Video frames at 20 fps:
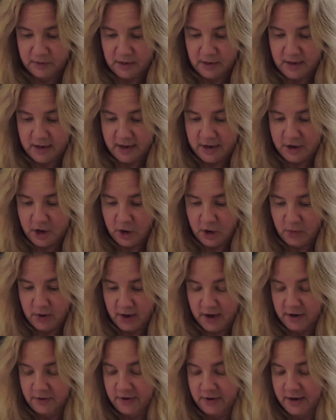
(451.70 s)
In no
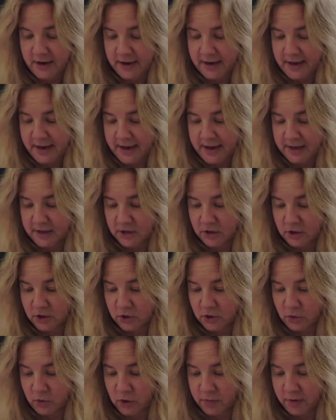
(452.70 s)
area,
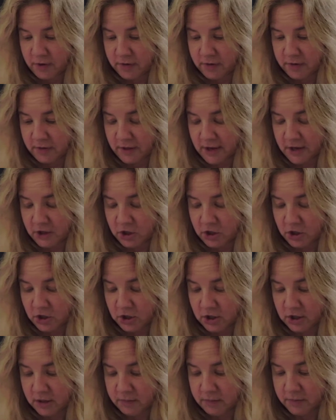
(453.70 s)
Cancer-Scorpio
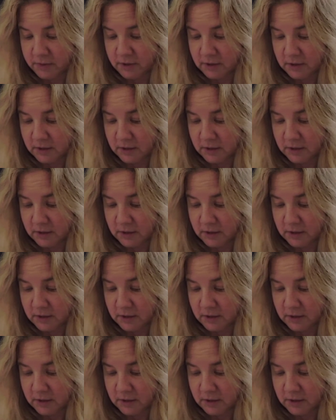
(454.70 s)
relationships